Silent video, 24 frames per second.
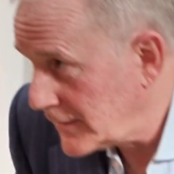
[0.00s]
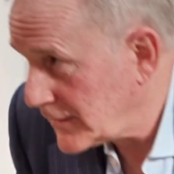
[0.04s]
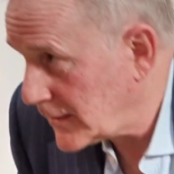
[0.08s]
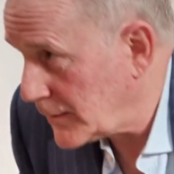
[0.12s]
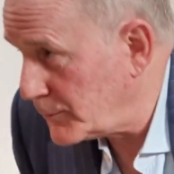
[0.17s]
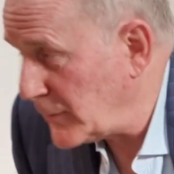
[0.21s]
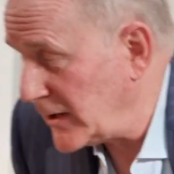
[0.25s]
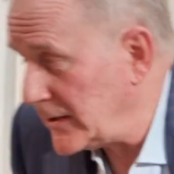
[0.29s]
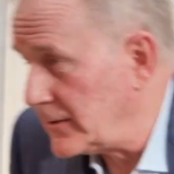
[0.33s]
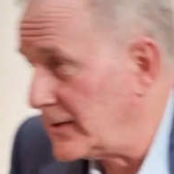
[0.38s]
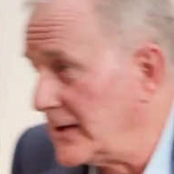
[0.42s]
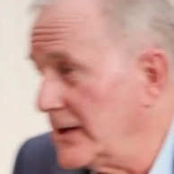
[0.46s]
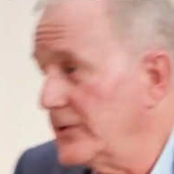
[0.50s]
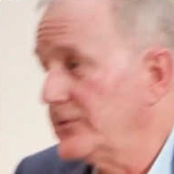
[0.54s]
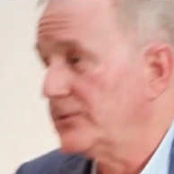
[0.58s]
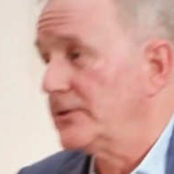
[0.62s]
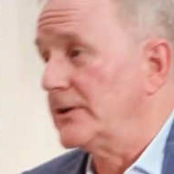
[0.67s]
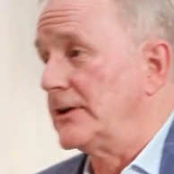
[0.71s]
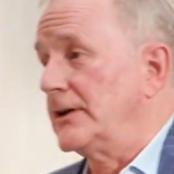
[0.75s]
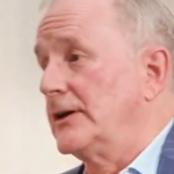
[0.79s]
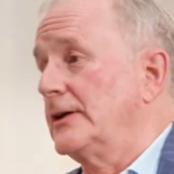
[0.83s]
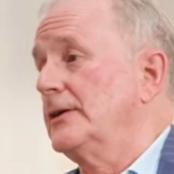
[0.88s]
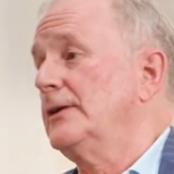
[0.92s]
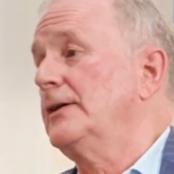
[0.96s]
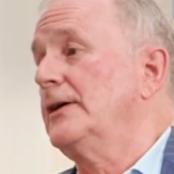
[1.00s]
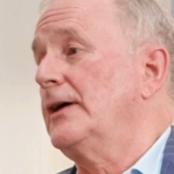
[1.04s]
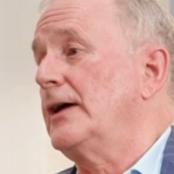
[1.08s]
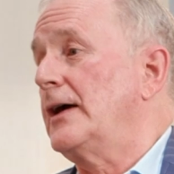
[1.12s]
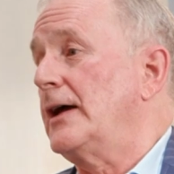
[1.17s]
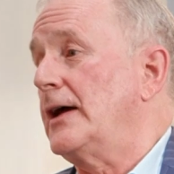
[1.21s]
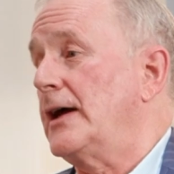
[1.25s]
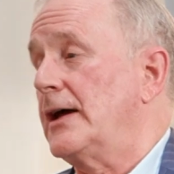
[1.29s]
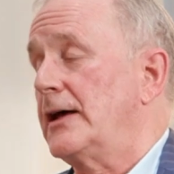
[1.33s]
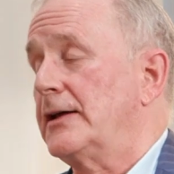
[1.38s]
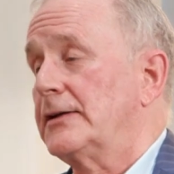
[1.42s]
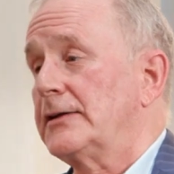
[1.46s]
can be listening
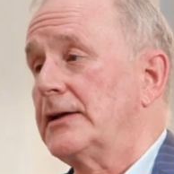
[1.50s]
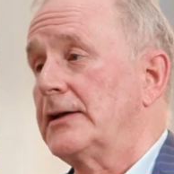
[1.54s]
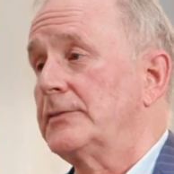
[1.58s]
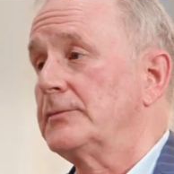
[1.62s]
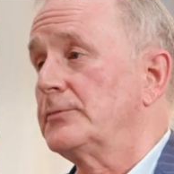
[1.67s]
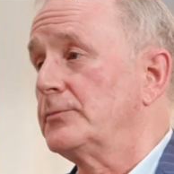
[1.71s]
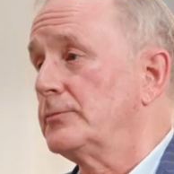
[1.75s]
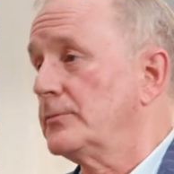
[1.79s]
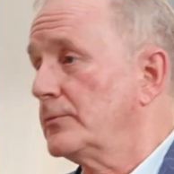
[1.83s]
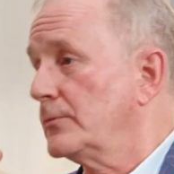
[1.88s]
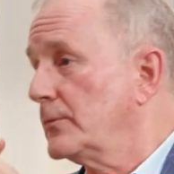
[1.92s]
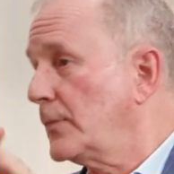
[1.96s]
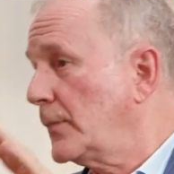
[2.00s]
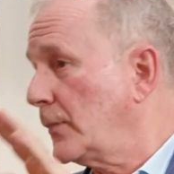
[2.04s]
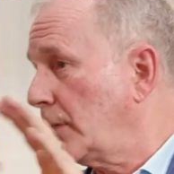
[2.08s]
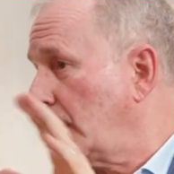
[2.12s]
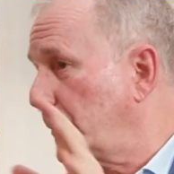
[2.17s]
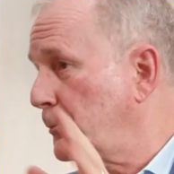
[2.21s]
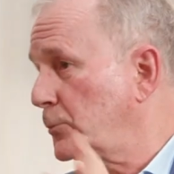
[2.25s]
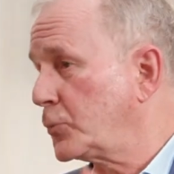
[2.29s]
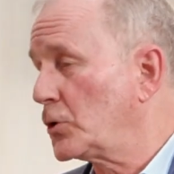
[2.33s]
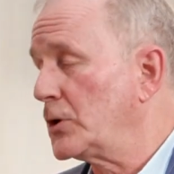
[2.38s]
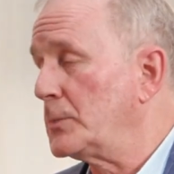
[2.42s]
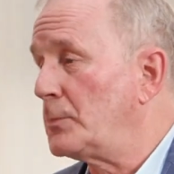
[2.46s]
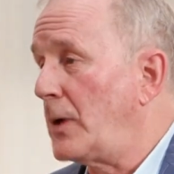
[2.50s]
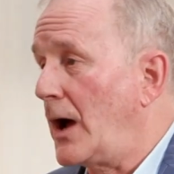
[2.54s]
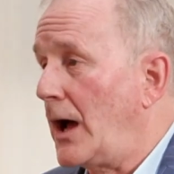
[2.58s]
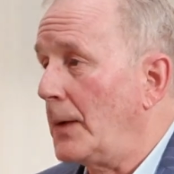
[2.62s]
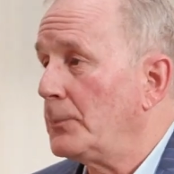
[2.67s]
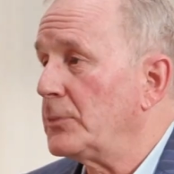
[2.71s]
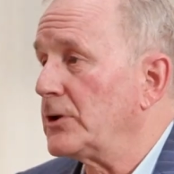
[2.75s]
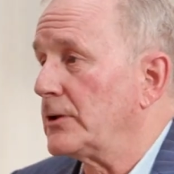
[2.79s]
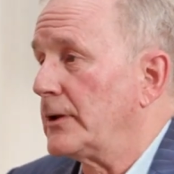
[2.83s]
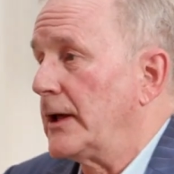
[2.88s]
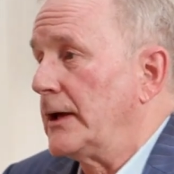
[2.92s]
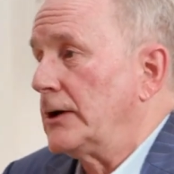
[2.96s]
and can
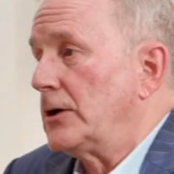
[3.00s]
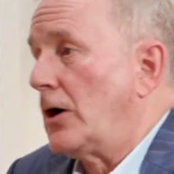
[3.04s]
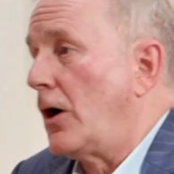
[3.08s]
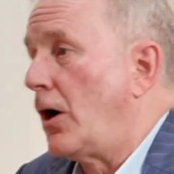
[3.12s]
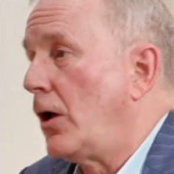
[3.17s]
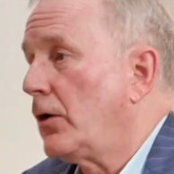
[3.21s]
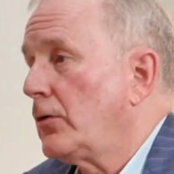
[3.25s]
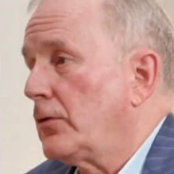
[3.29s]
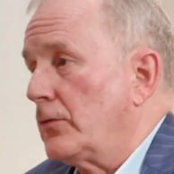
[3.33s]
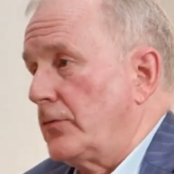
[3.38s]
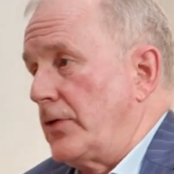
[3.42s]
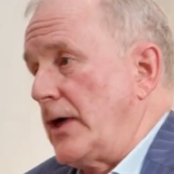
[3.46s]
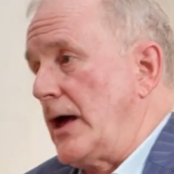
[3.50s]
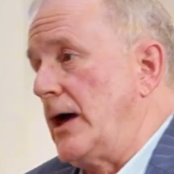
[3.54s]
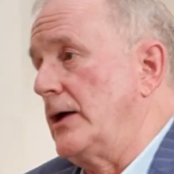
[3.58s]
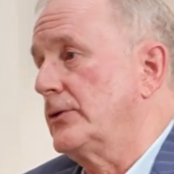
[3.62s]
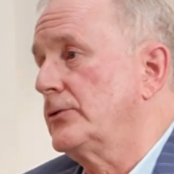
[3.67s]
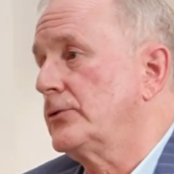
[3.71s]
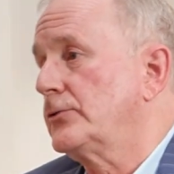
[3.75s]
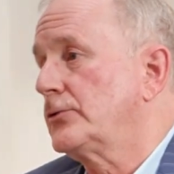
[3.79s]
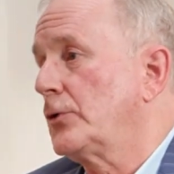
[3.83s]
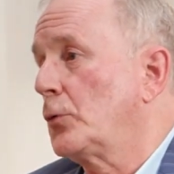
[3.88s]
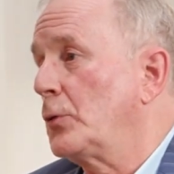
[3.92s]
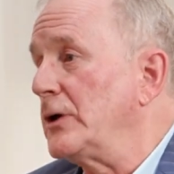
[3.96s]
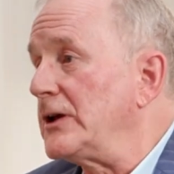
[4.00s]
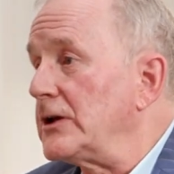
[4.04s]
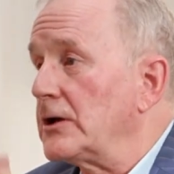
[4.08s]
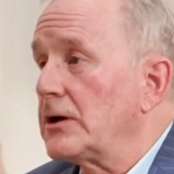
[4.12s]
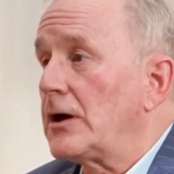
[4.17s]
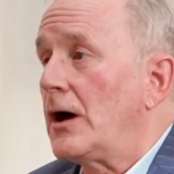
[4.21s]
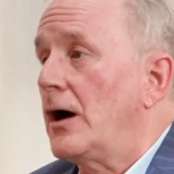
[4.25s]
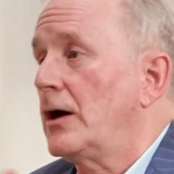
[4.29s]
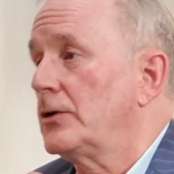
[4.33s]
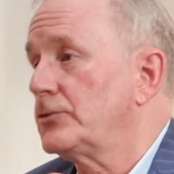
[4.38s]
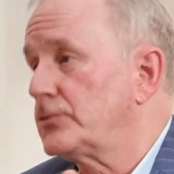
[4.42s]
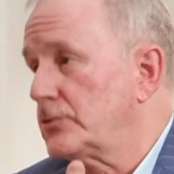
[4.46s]
pre-populate all of that, so we can
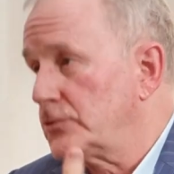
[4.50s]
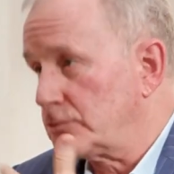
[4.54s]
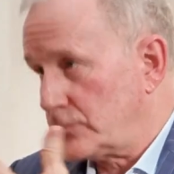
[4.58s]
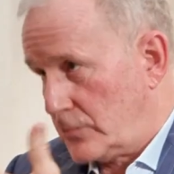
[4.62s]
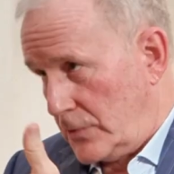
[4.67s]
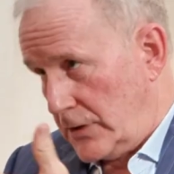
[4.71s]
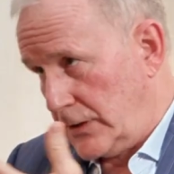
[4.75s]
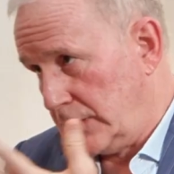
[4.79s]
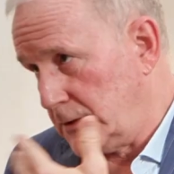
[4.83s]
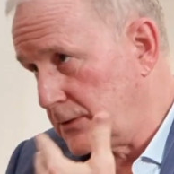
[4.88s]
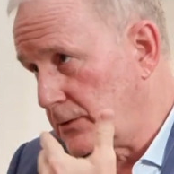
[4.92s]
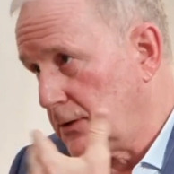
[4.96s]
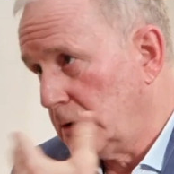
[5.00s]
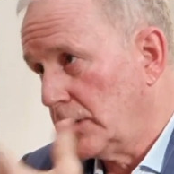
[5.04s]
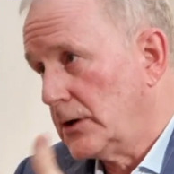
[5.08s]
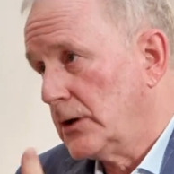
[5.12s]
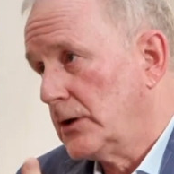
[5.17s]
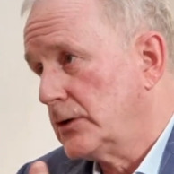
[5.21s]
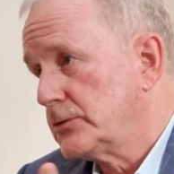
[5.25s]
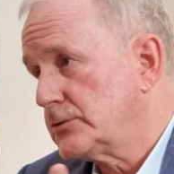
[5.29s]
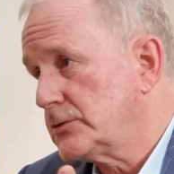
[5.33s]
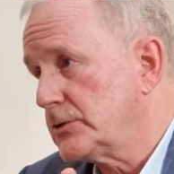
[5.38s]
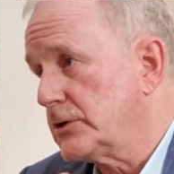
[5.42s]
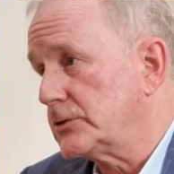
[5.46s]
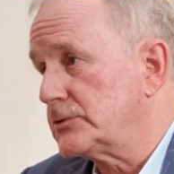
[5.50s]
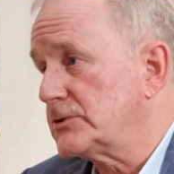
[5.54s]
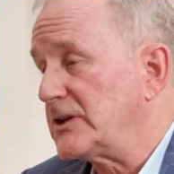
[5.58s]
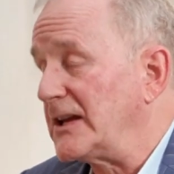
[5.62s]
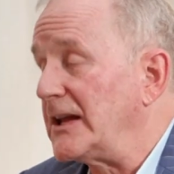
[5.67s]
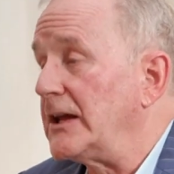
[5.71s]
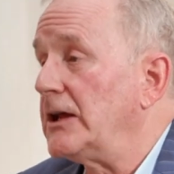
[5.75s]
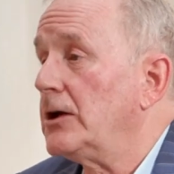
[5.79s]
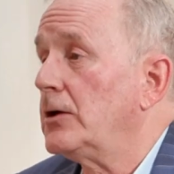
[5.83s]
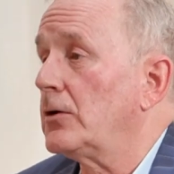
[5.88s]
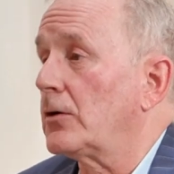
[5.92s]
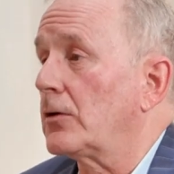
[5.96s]
concentrate just
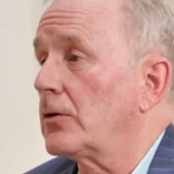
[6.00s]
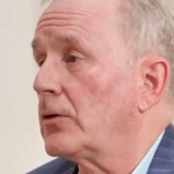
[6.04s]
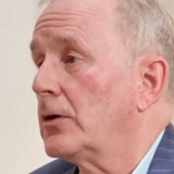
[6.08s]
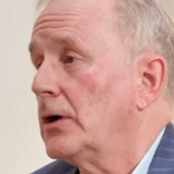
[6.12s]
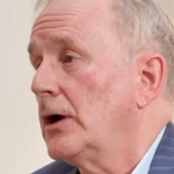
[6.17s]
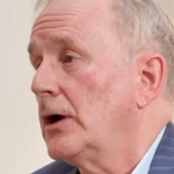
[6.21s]
here.